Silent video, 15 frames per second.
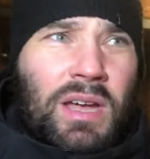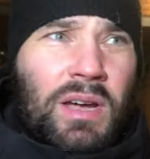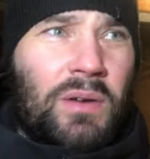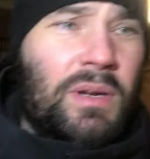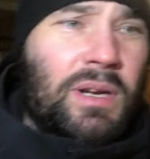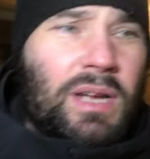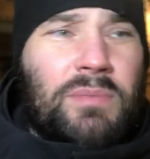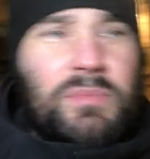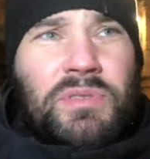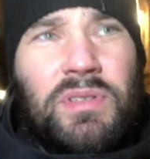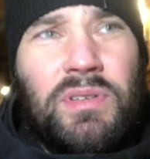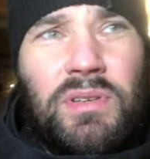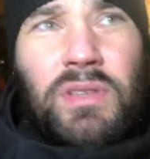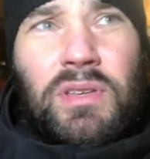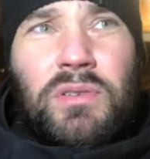When it comes
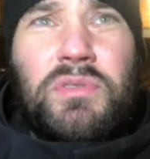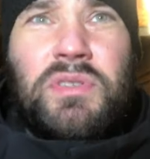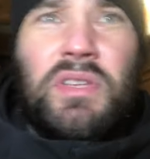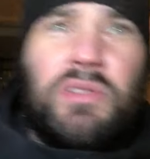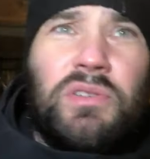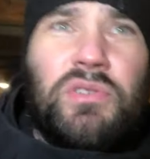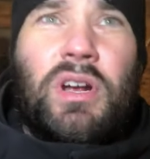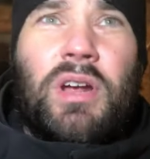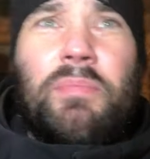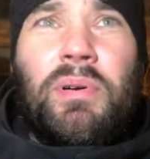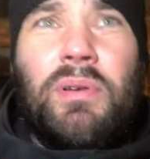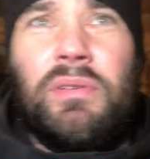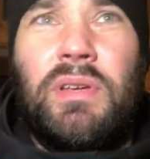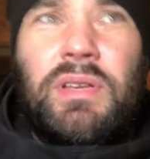to using the tripod,